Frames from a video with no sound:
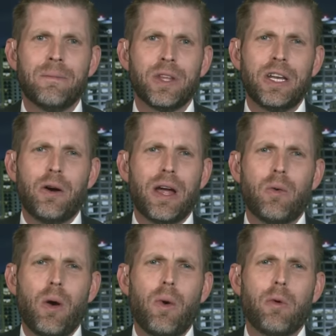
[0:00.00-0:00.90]
you know,
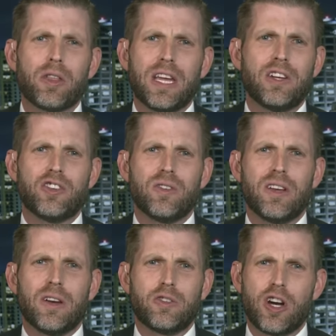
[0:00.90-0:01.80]
and one more thing,
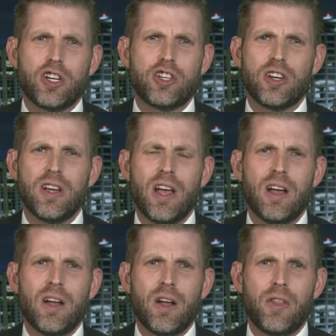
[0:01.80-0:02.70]
you know, Judge,
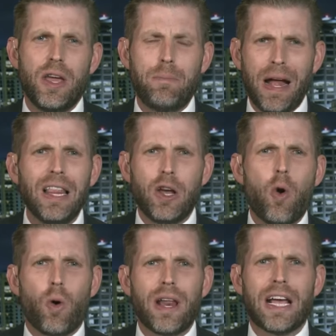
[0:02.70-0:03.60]
the appellate
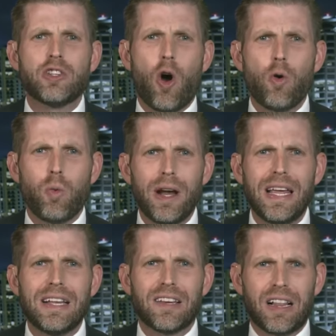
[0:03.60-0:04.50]
court has
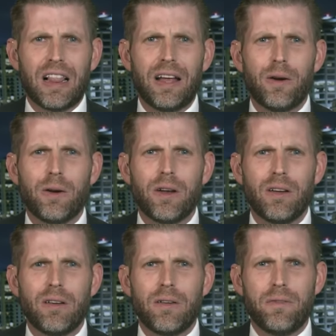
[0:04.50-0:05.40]
already declared
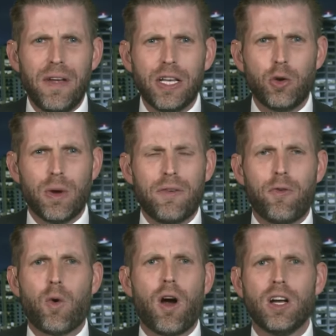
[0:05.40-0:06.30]
victory
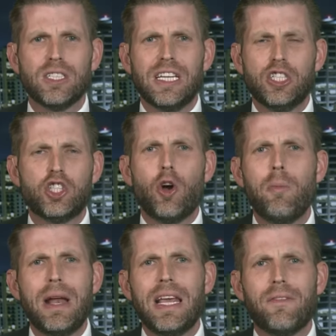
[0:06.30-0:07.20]
for us in so
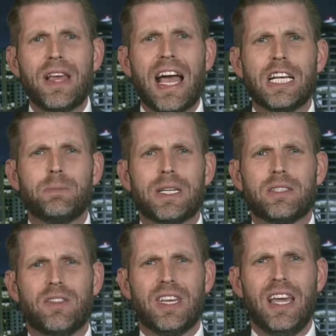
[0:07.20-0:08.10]
many of the
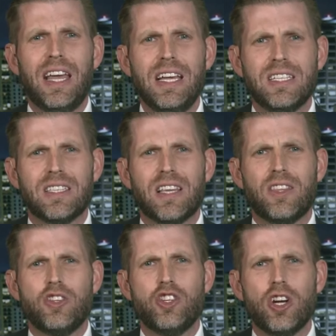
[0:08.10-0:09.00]
aspects of the case that
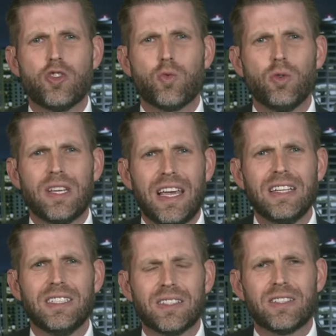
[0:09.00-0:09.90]
the judge ruled
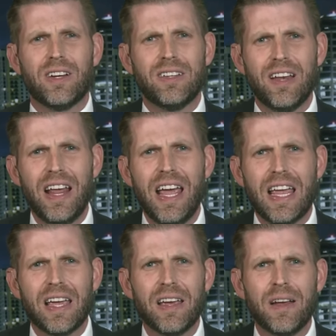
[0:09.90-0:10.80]
against us on
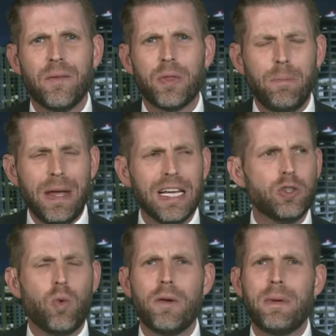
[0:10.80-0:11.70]
today. The
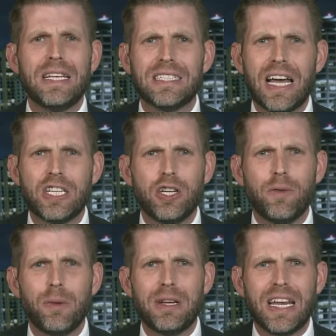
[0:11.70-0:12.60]
biggest one being statute
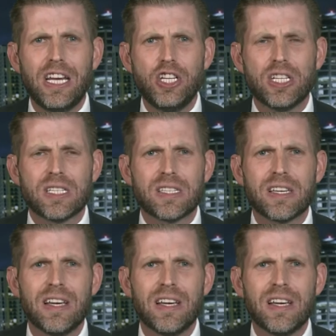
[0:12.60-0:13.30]
of limitations.